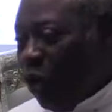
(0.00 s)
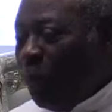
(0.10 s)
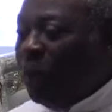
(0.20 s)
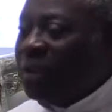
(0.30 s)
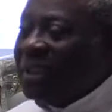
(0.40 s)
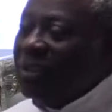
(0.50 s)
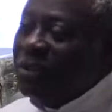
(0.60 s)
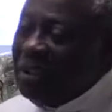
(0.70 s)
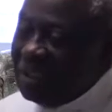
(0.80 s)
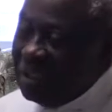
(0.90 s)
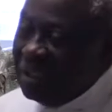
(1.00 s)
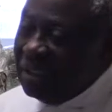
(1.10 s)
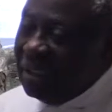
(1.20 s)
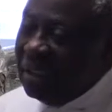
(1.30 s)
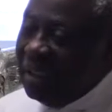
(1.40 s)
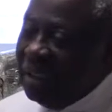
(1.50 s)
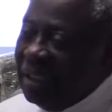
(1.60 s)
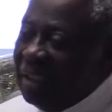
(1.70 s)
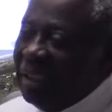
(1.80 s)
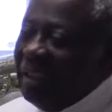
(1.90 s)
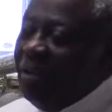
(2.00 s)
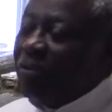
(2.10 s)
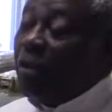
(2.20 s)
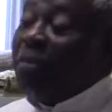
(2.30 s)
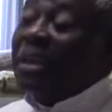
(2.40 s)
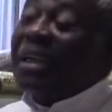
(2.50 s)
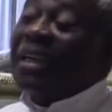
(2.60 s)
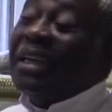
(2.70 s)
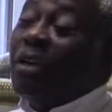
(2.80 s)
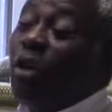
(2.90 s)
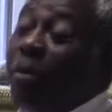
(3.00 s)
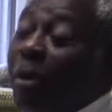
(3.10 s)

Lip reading: opportunity. From the kingdom